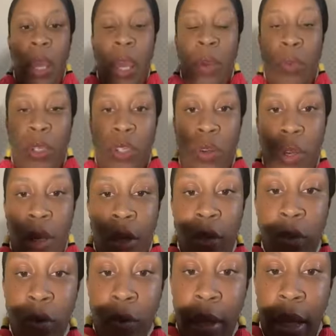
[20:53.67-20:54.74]
And what you're going to
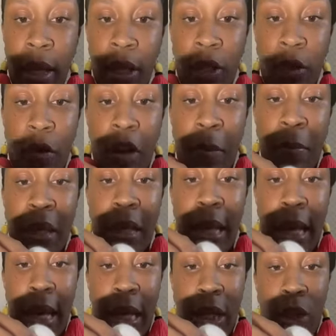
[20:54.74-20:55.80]
do is you're going to
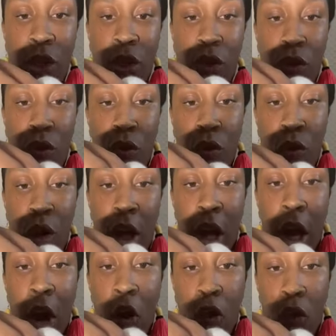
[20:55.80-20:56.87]
begin to
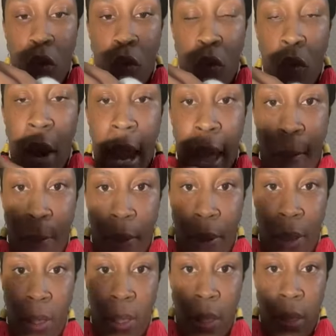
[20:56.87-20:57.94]
wrap
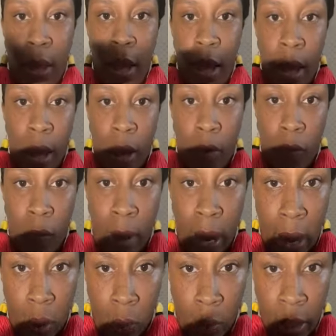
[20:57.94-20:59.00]

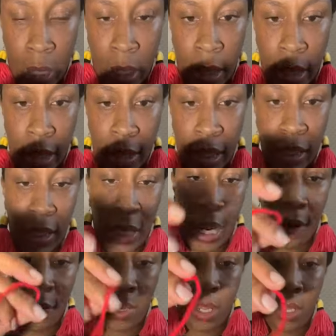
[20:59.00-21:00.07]
around this
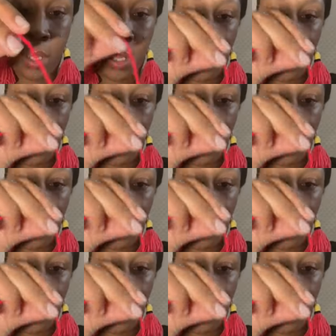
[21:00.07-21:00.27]
area.